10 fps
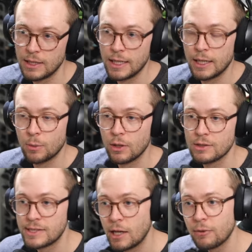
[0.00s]
Well,
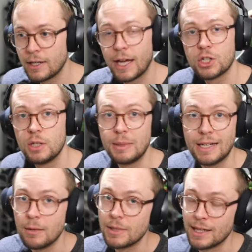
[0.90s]
self can actually be
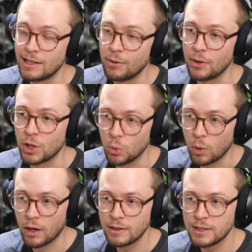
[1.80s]
named anything you
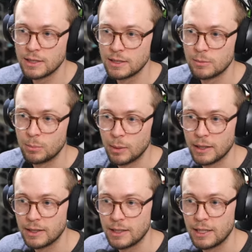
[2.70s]
want,
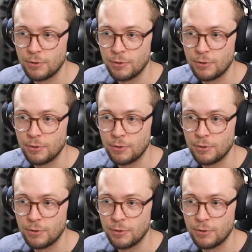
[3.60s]
but if you